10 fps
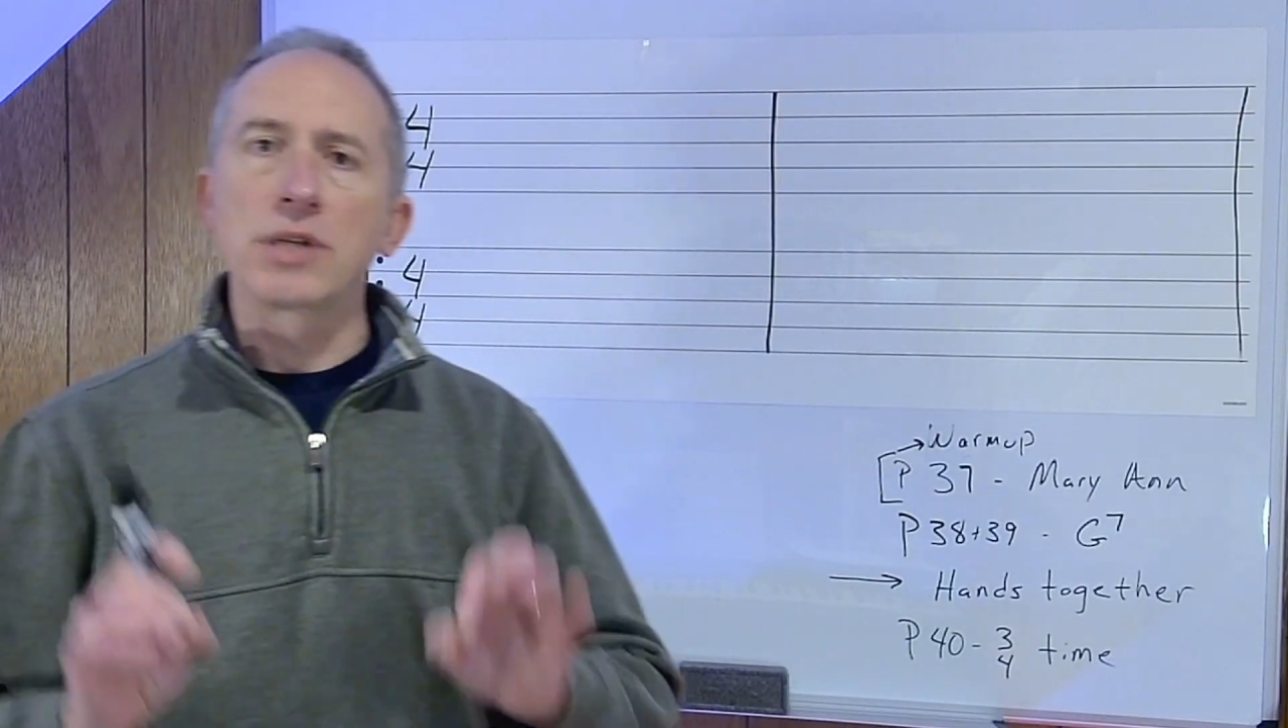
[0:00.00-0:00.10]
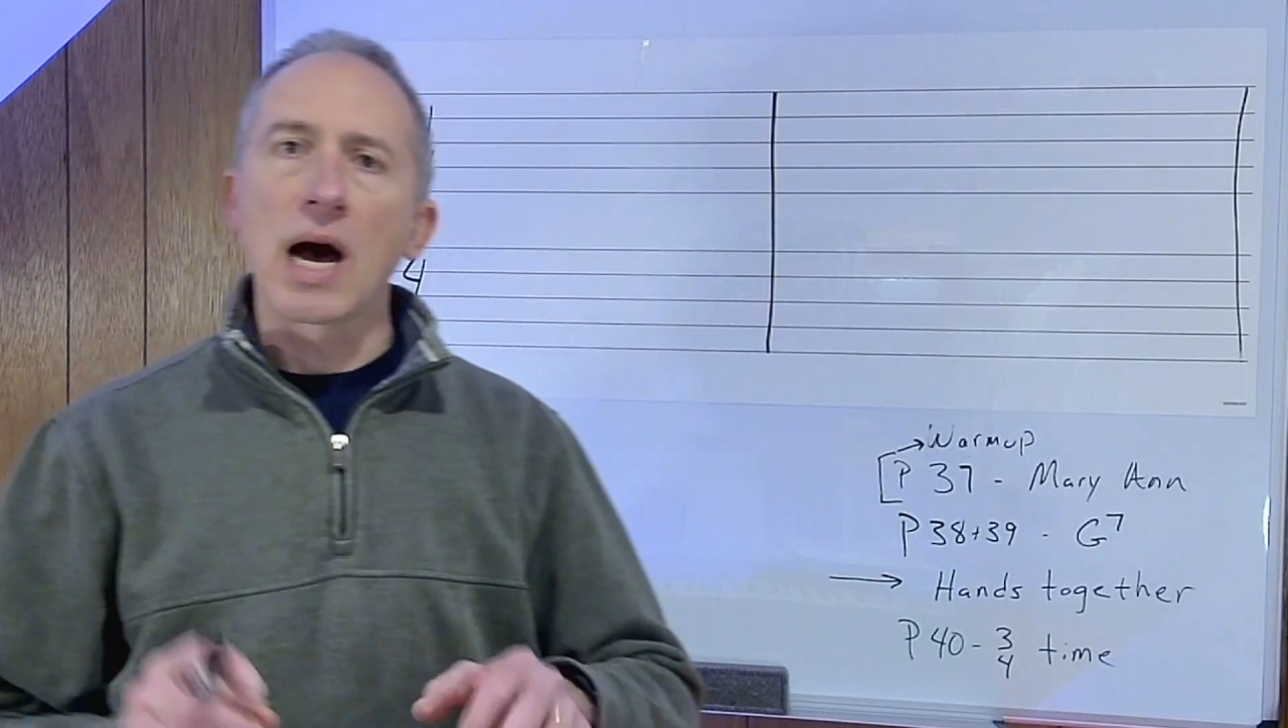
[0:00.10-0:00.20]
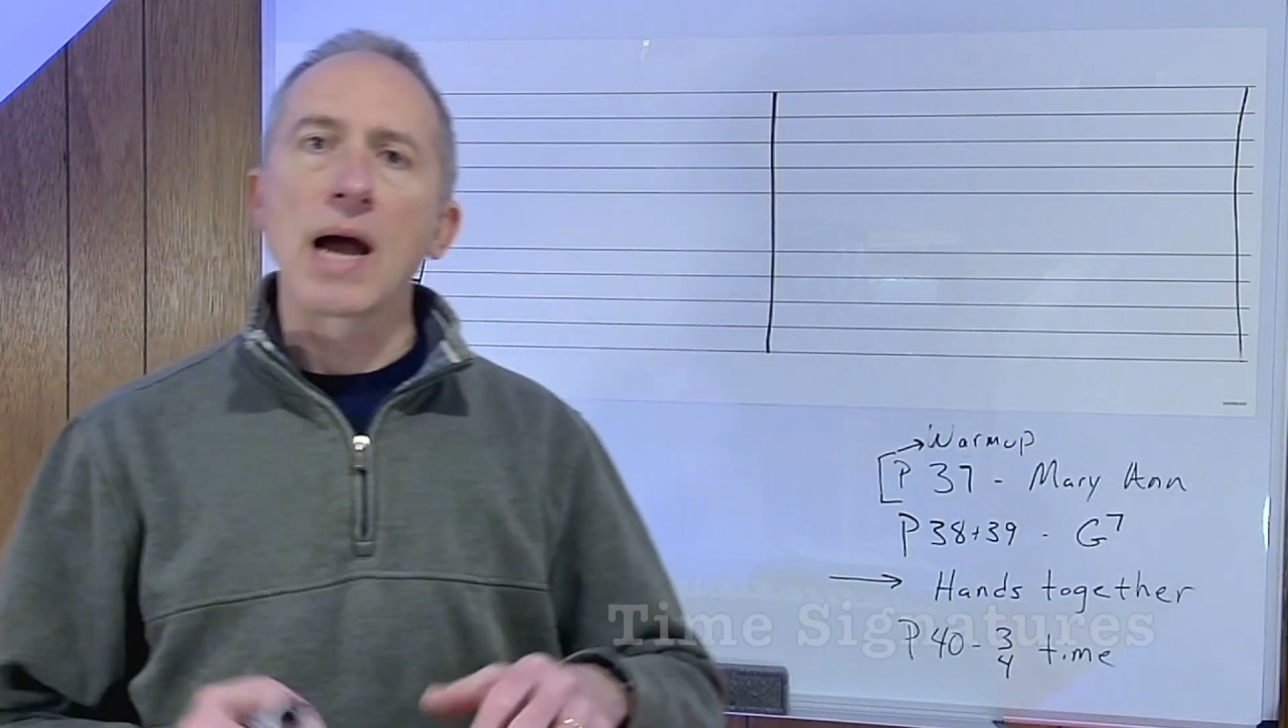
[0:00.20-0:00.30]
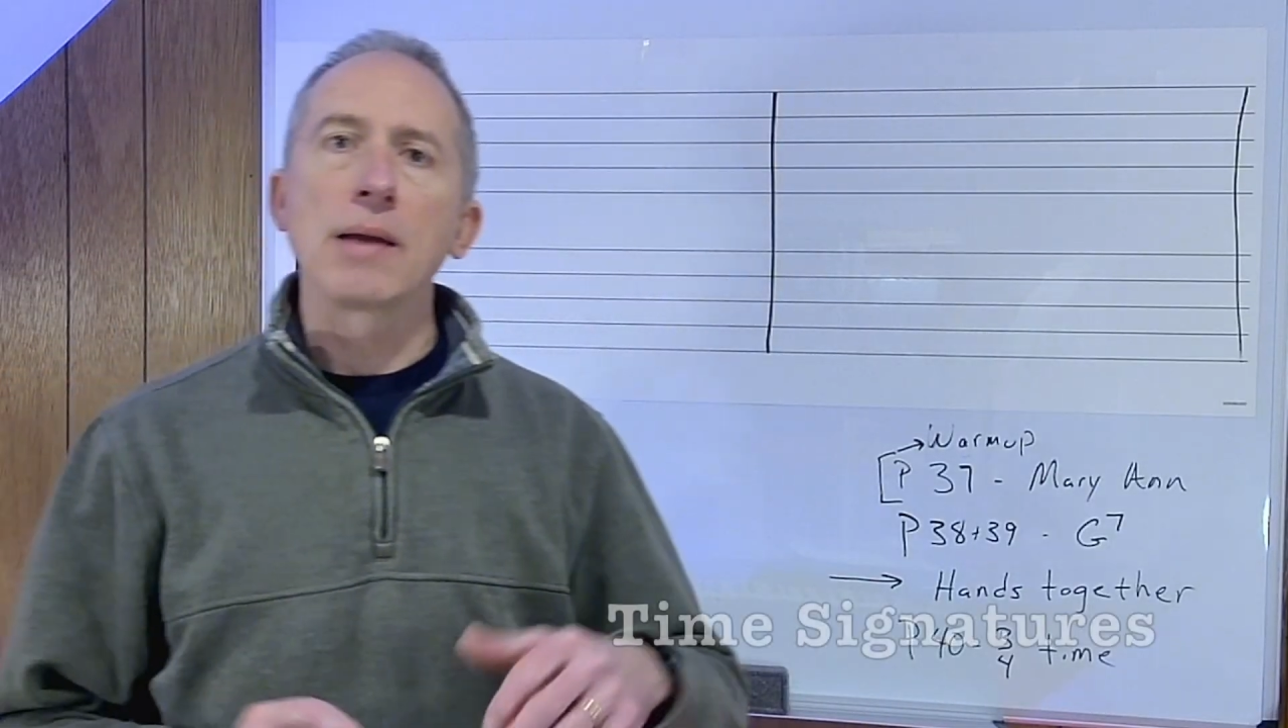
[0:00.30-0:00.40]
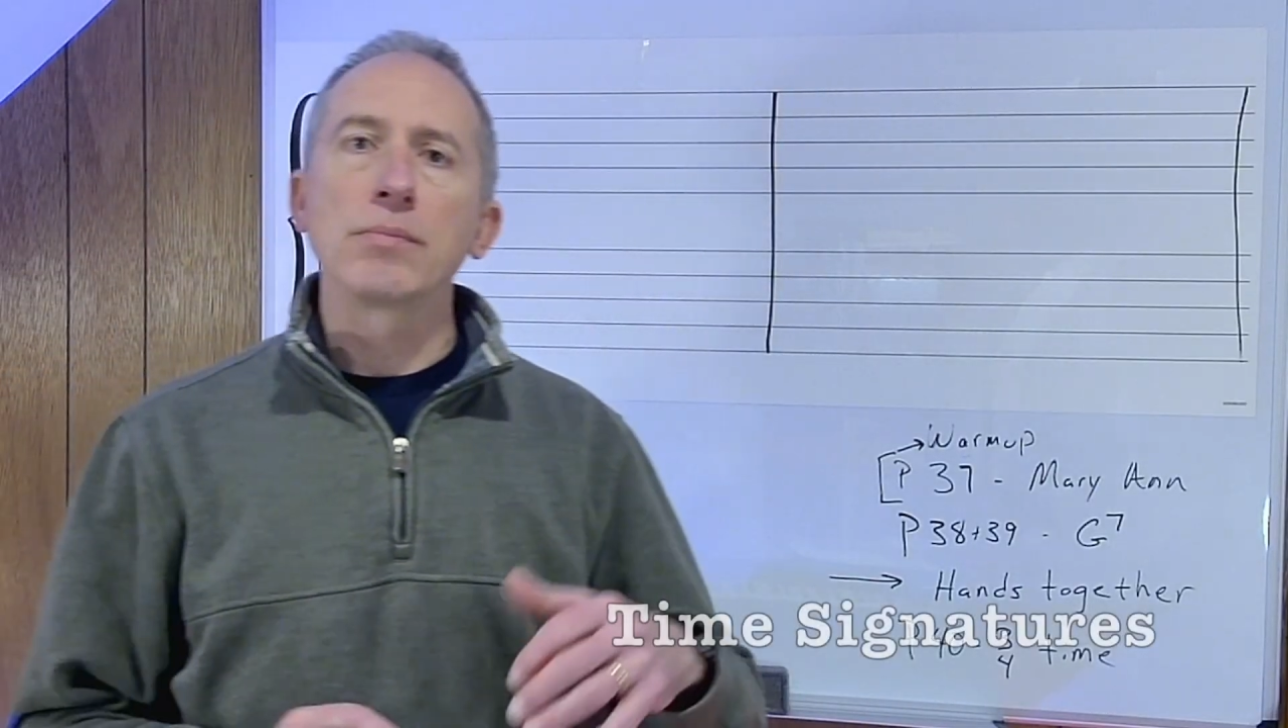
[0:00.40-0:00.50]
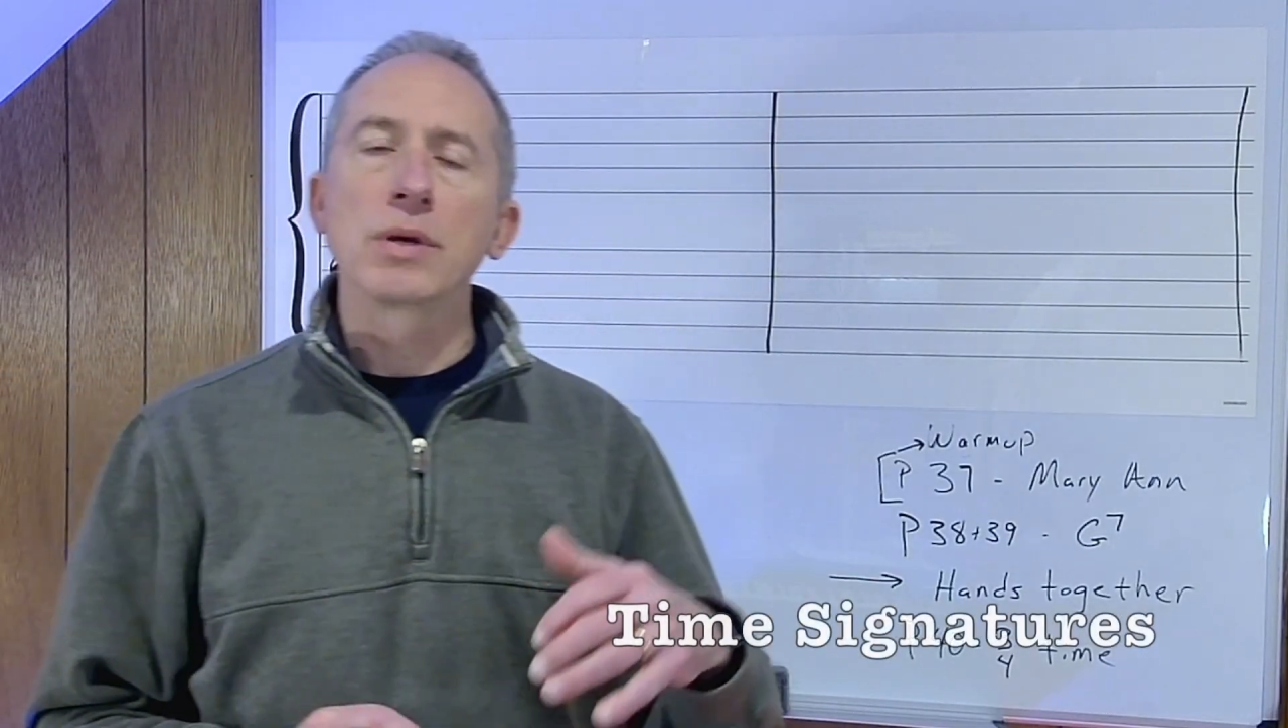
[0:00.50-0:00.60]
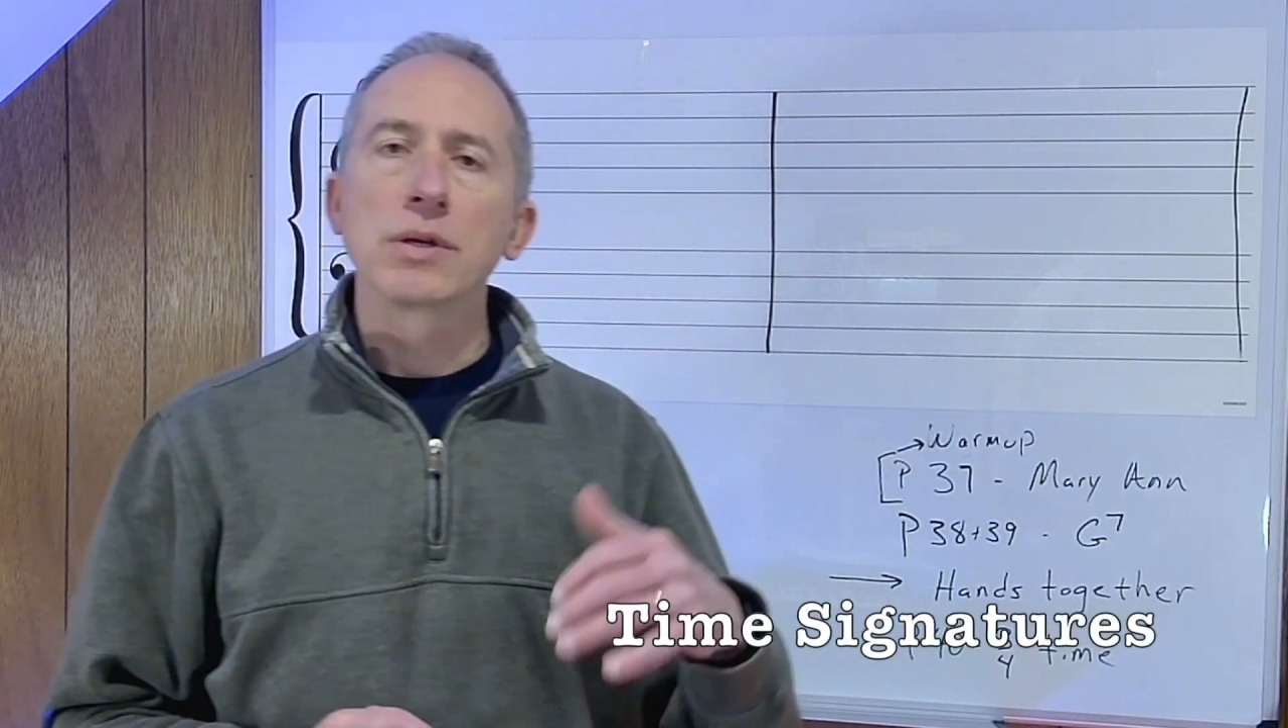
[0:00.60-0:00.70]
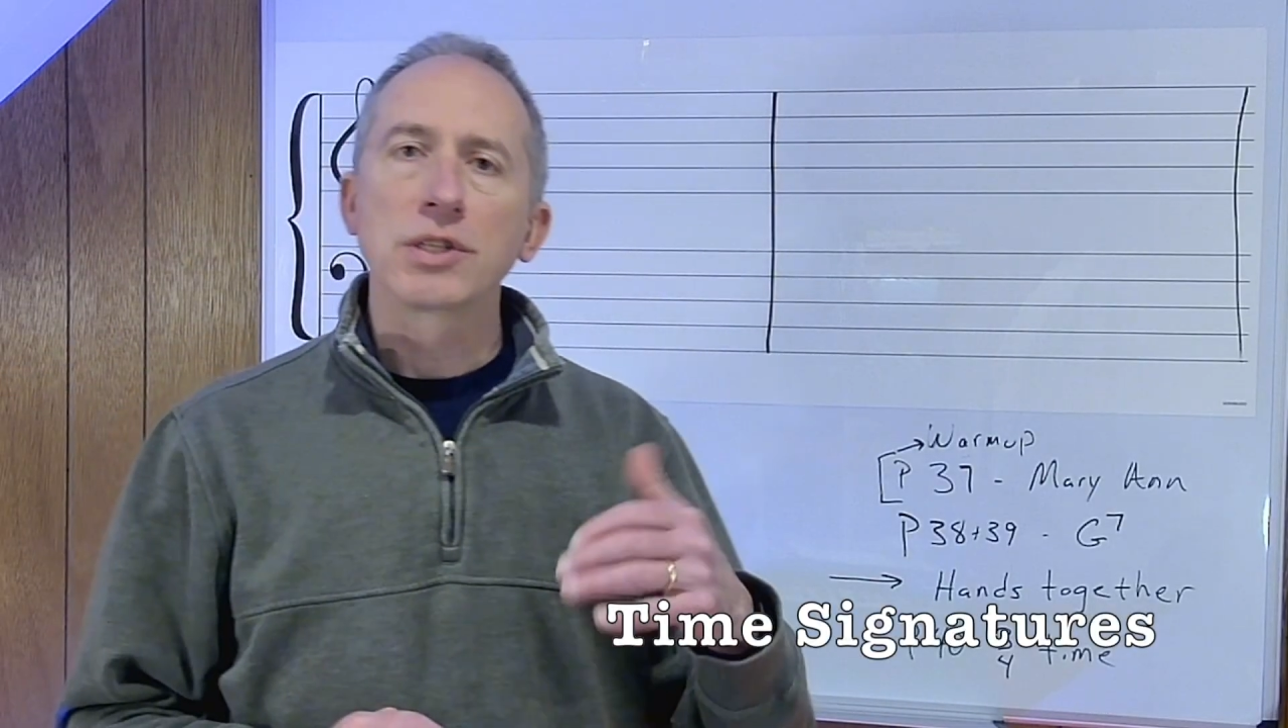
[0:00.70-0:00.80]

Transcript: time